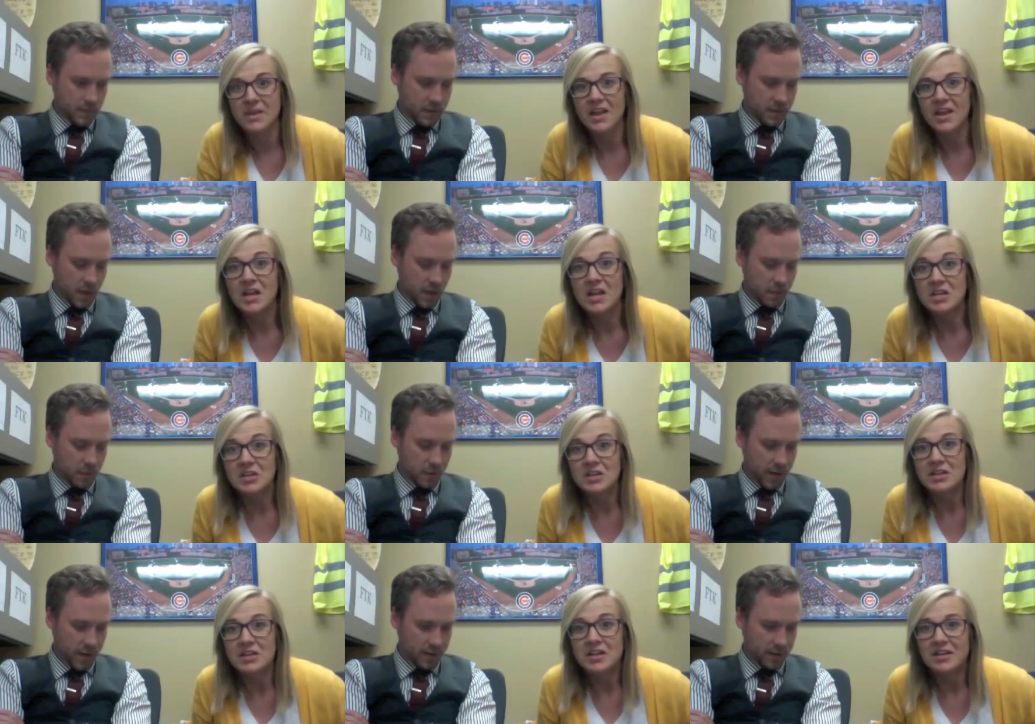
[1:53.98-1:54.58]
Speaker 1: So,
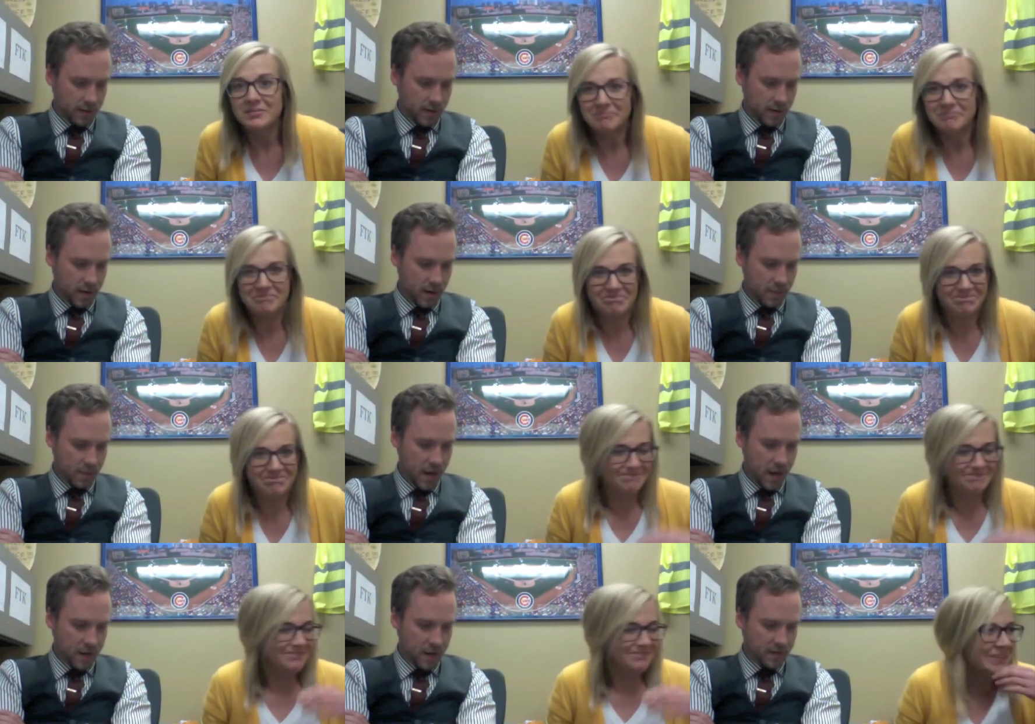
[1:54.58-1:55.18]
Britt, um,
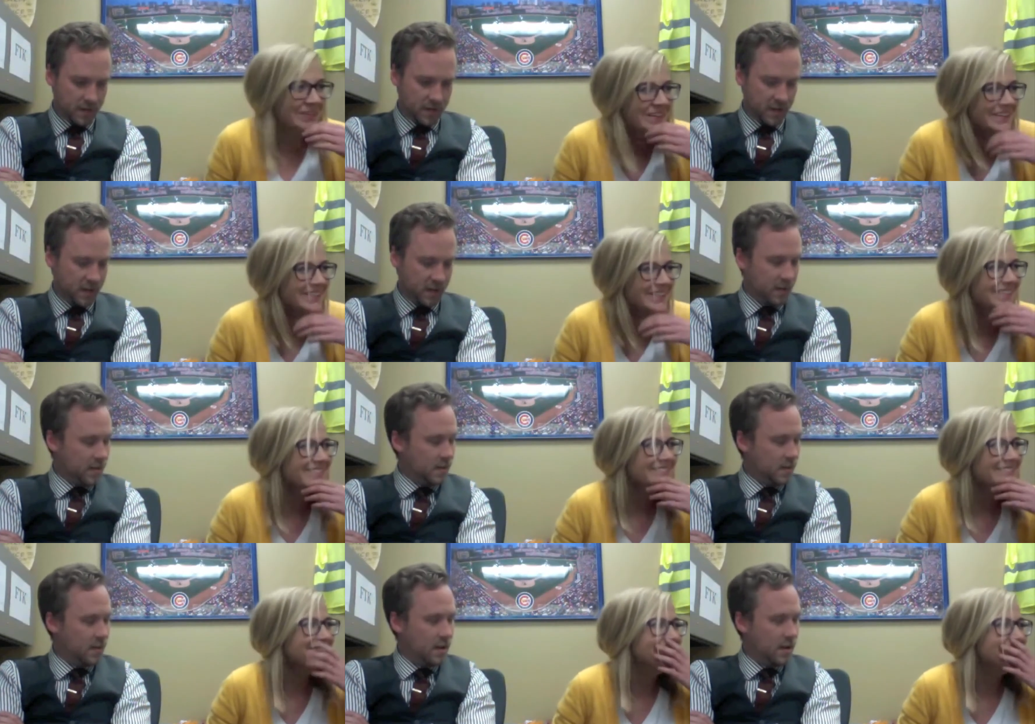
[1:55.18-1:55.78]
how do you
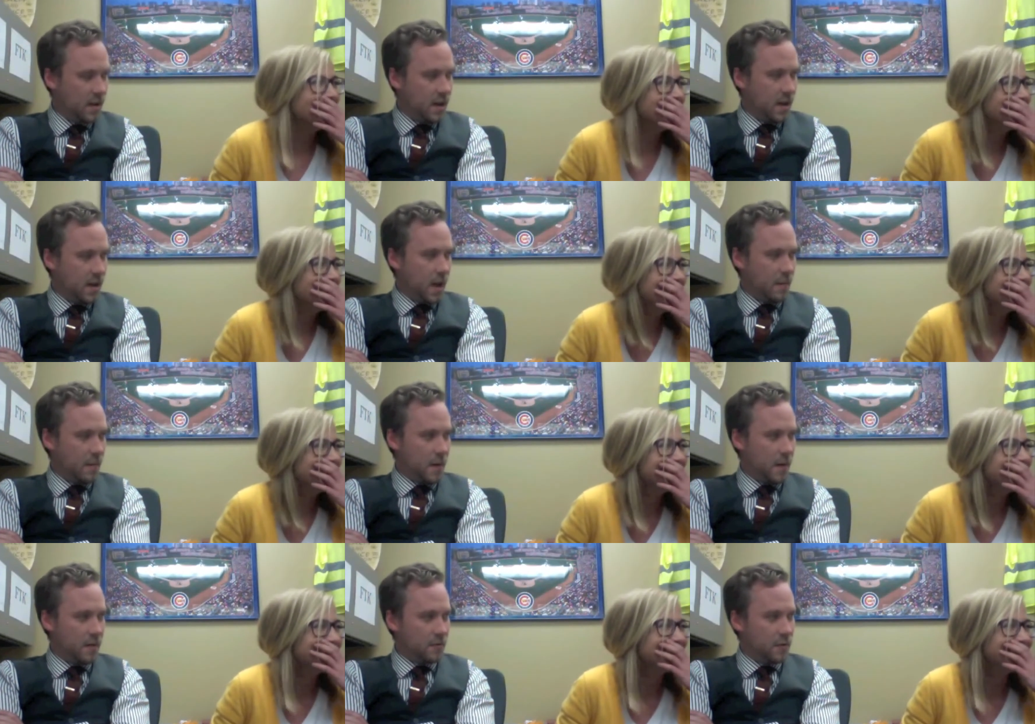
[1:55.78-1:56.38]
feel
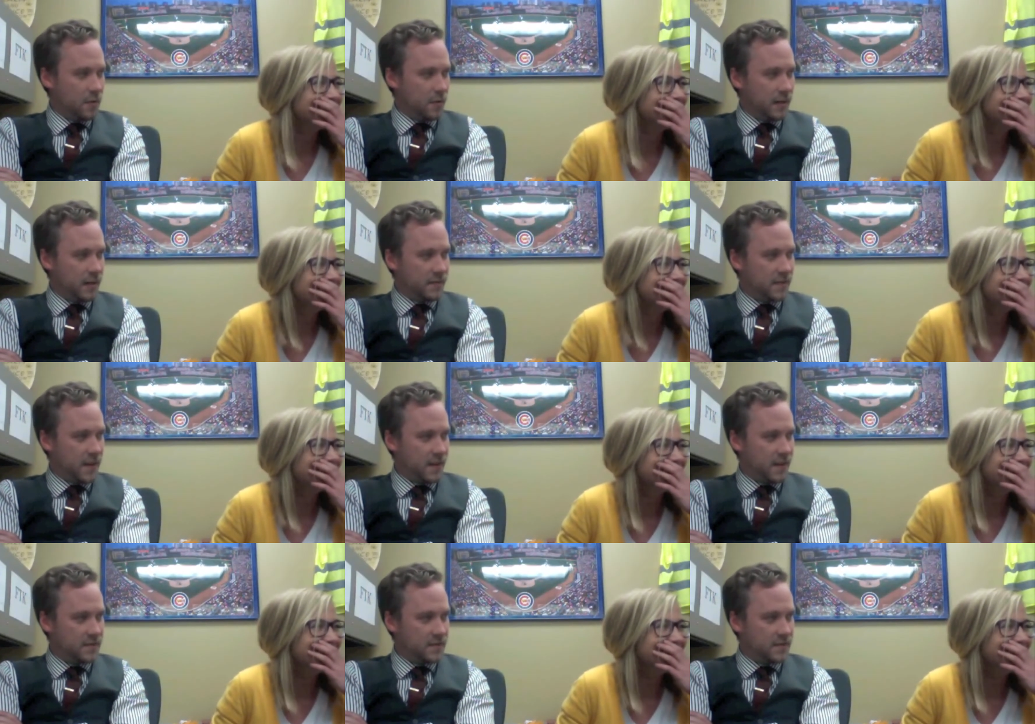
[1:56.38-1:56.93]
about ruining five